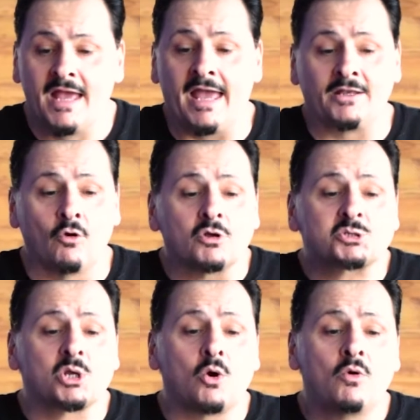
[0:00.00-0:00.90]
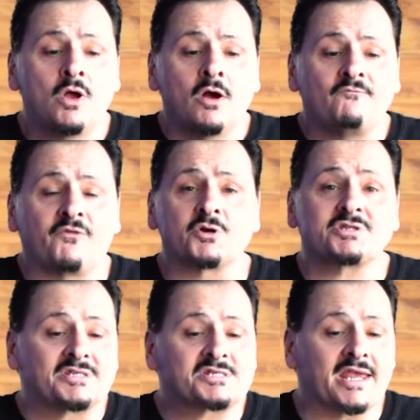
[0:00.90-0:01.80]
And also
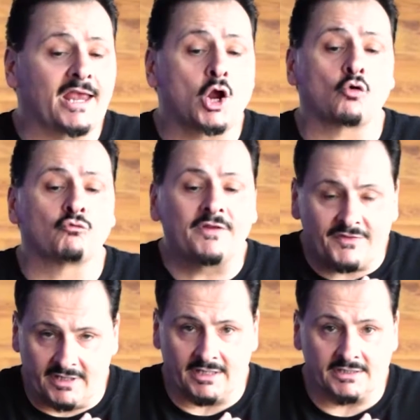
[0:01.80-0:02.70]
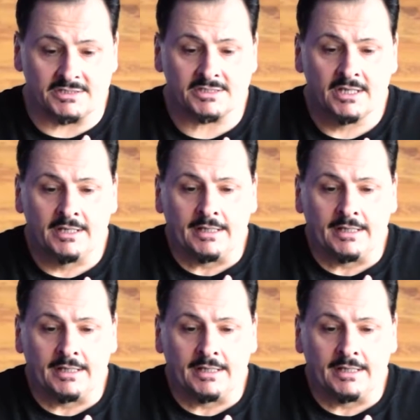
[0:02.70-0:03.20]
1st and 2nd Corinthians,